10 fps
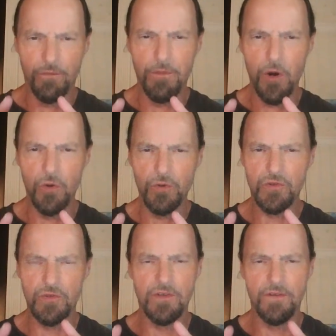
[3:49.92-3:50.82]

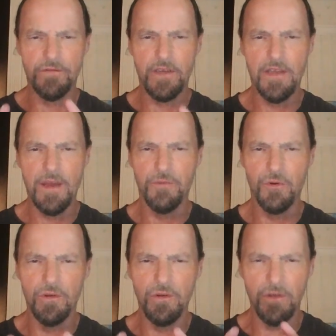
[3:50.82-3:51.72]
posts and stuff like that. Put
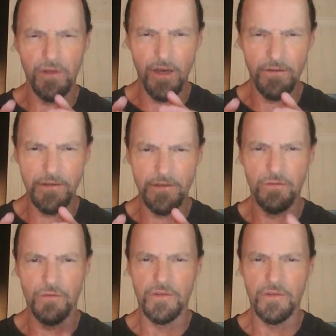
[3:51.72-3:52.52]
a little love into it.